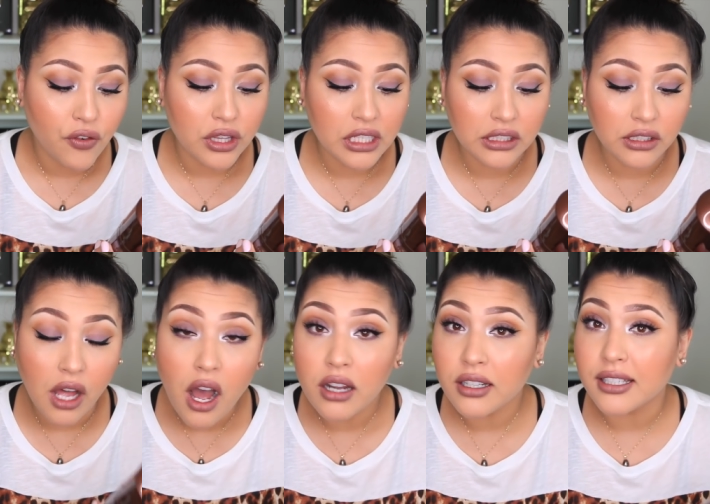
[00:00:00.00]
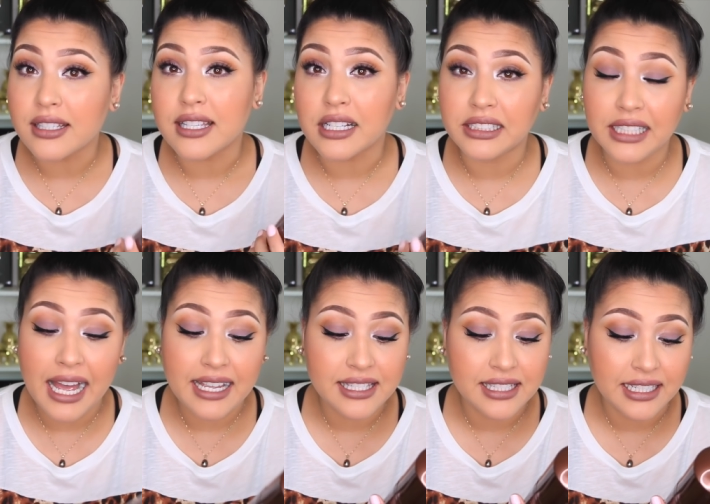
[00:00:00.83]
for the longest
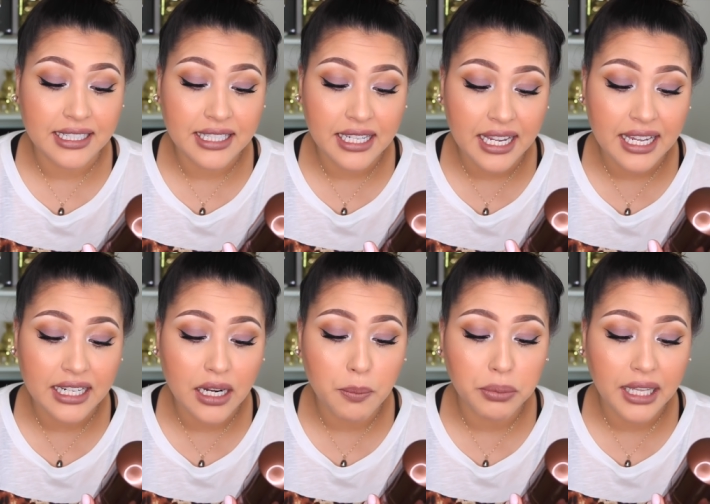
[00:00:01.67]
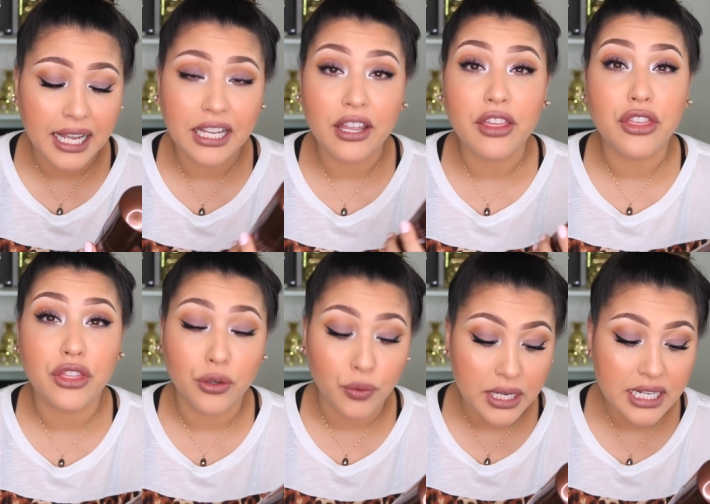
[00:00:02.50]
lasting tan, apply
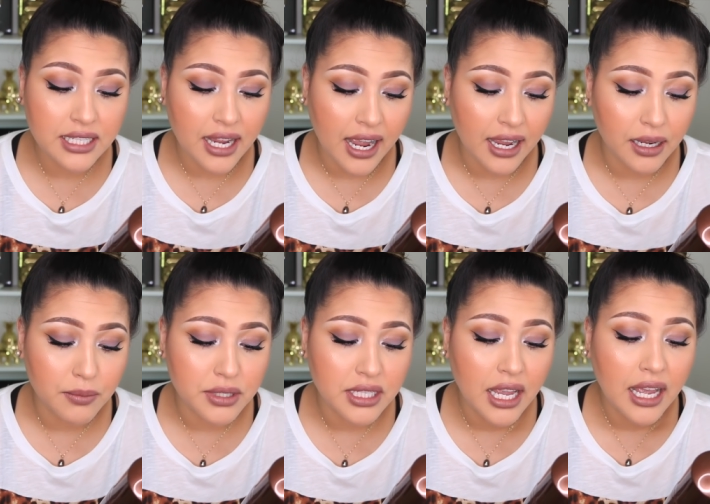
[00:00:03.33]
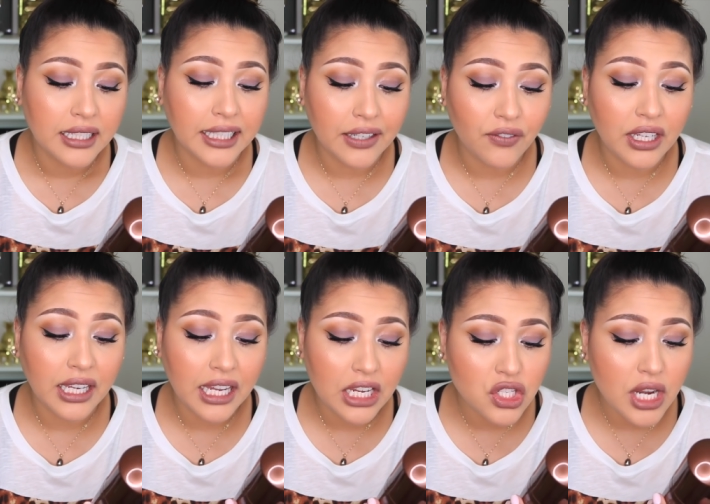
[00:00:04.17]
three times, leaving
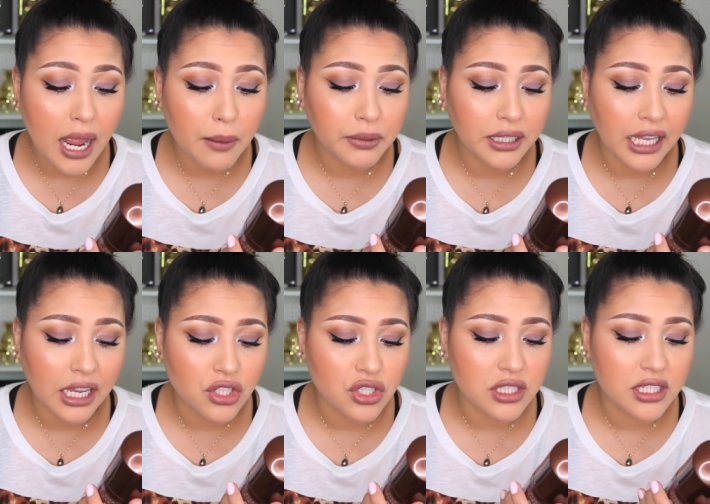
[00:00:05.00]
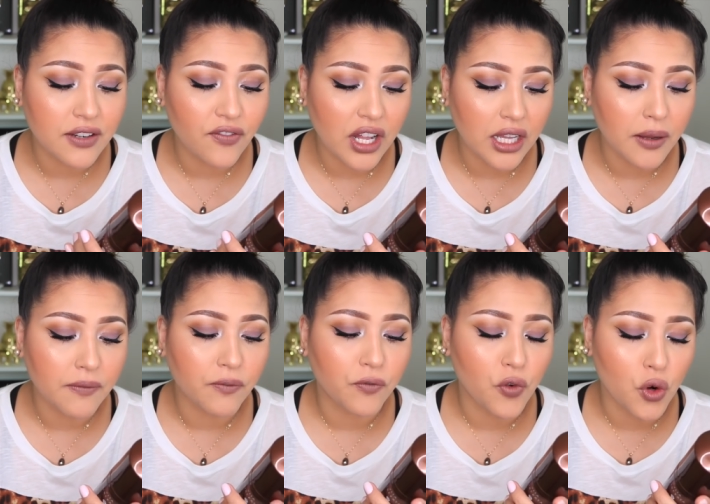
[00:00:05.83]
each application to
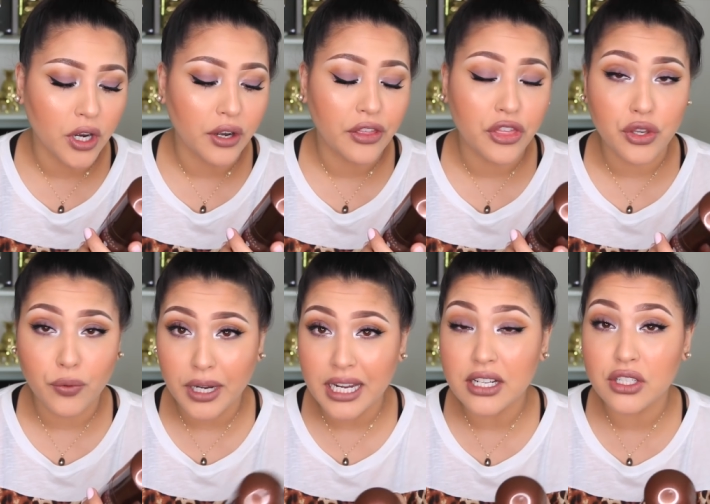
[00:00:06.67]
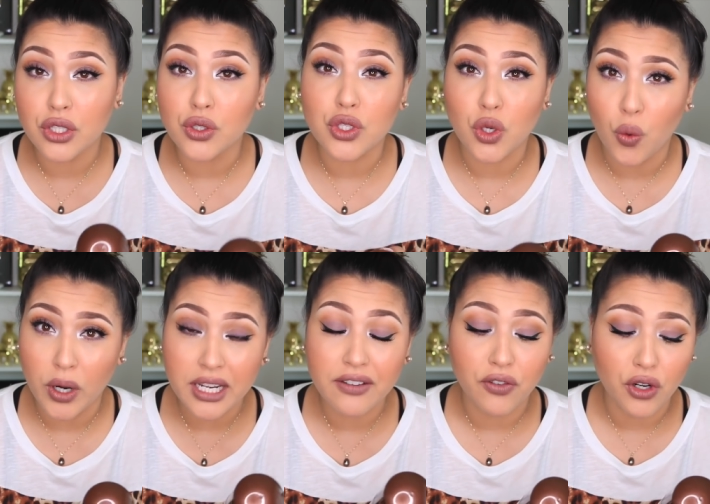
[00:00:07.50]
develop for three to
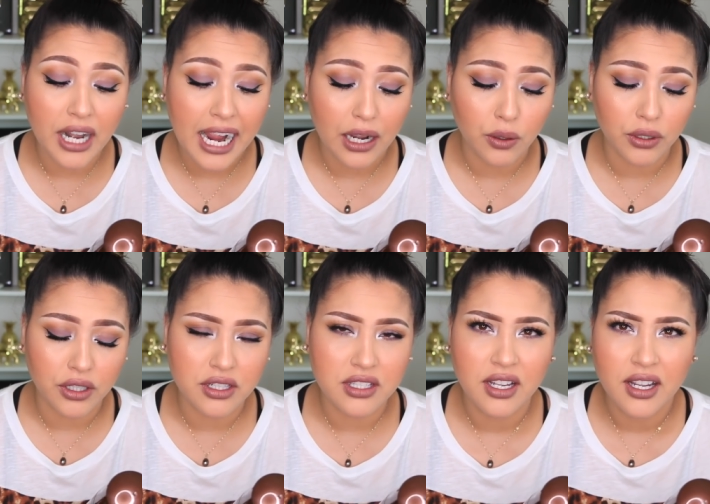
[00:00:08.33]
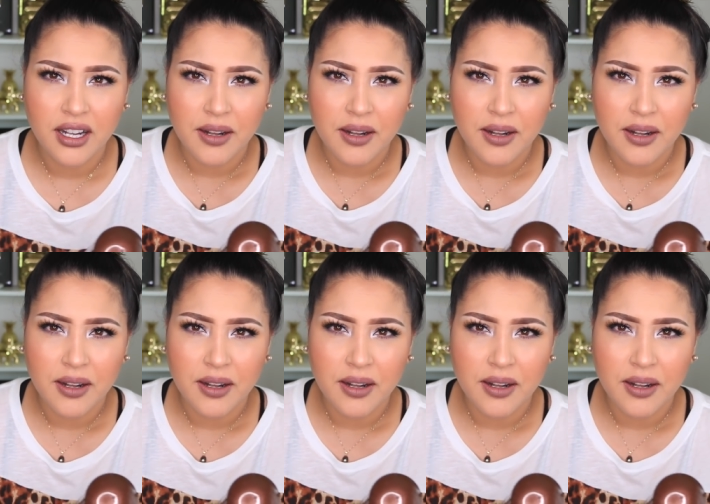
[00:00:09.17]
24 hours